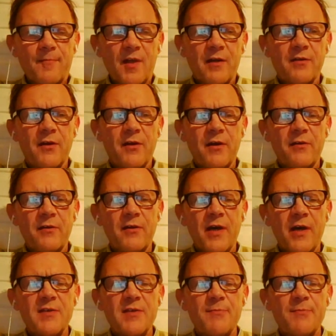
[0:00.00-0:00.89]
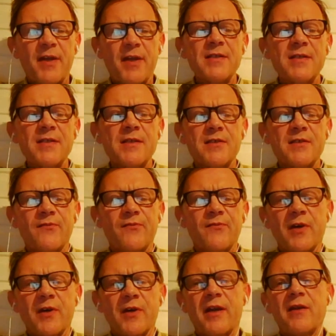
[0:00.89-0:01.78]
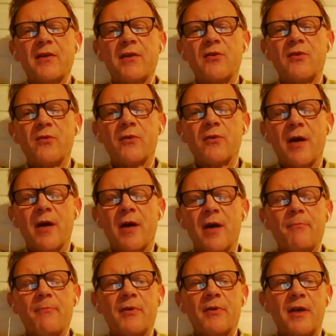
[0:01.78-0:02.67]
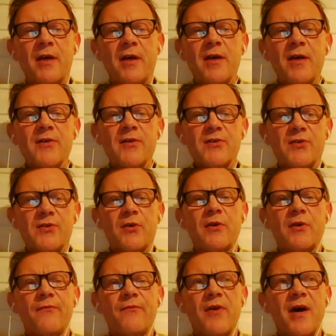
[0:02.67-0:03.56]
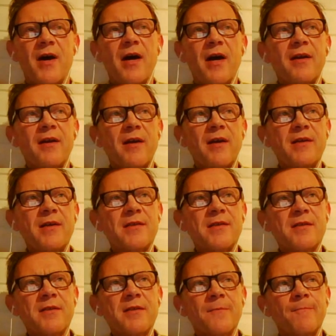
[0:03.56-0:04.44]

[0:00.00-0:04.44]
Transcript: the expenses for getting your company certified is